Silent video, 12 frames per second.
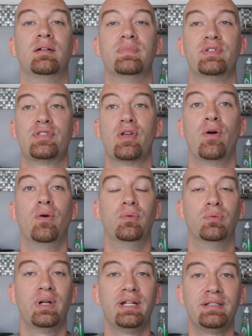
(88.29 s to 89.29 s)
So
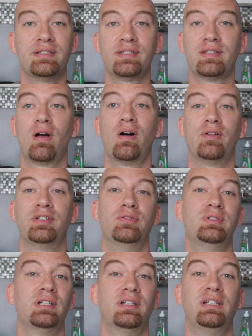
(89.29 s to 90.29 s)
rent, all
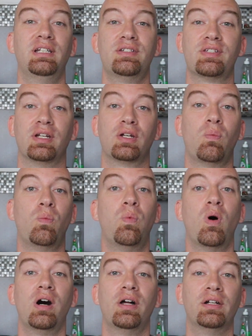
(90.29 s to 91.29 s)
utilities like
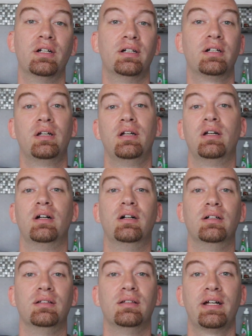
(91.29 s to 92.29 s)
water,
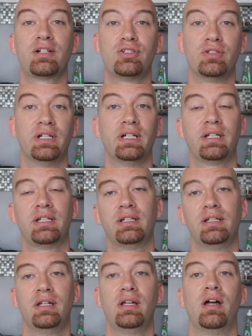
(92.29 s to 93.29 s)
electric,
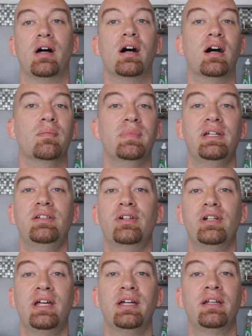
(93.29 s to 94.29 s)

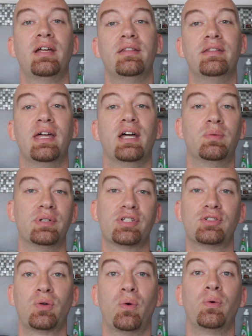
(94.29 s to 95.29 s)
internet, that was
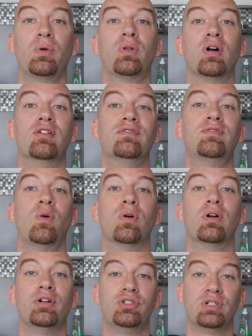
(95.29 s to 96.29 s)
a total of
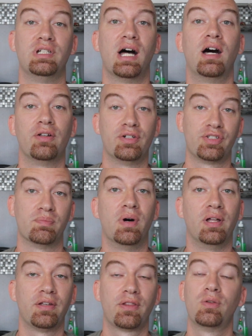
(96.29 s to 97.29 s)
$400 a
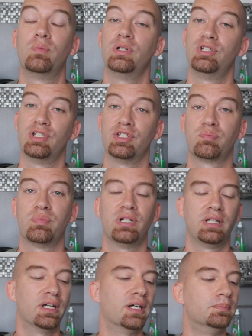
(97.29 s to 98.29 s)
month, which is
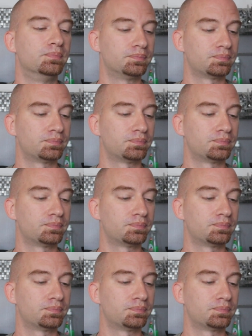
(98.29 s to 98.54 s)
pretty good.